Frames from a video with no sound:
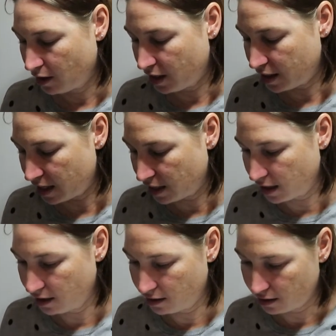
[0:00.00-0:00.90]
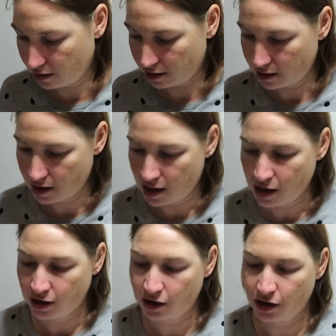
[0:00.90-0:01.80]
And then
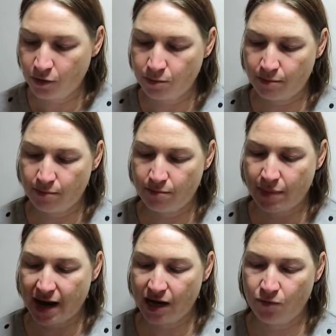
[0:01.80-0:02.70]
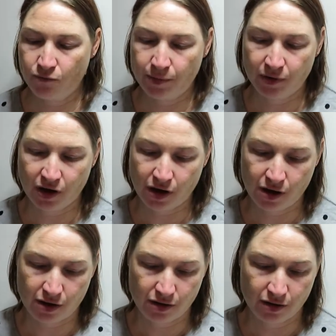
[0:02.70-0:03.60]
we've got May Whip
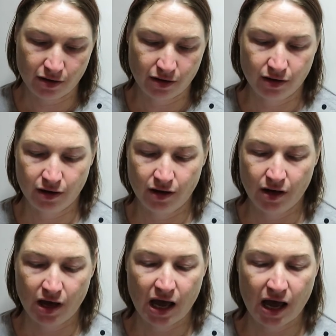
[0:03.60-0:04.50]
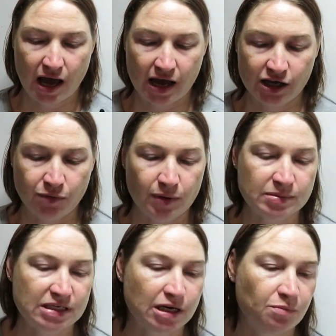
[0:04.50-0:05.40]
Co. Add your
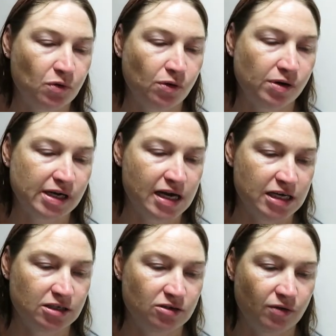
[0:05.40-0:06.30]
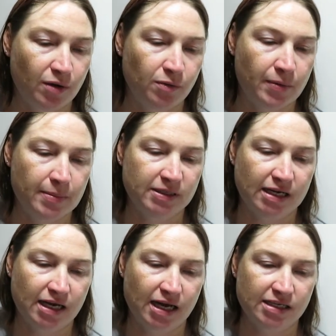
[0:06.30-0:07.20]
whips to the board. Each square will
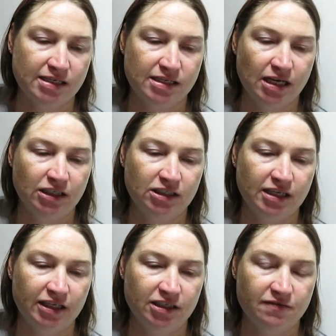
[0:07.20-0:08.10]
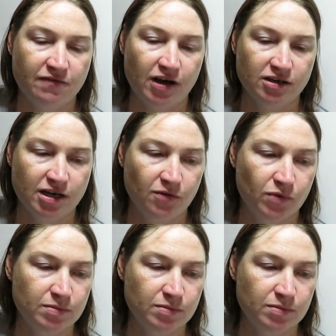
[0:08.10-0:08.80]
represent a stitch session focused on a